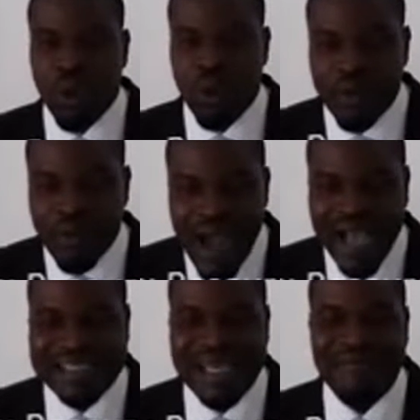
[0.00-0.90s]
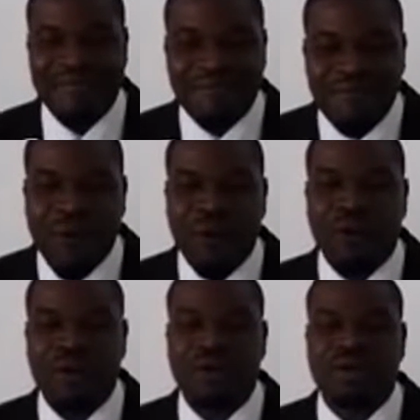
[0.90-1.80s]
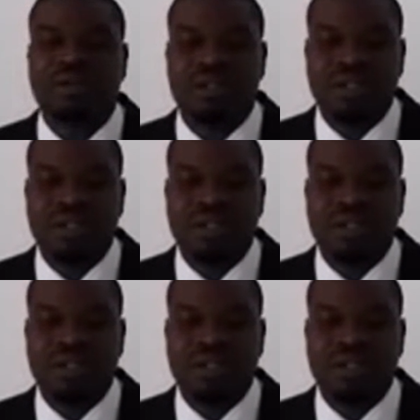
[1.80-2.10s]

We rise and fall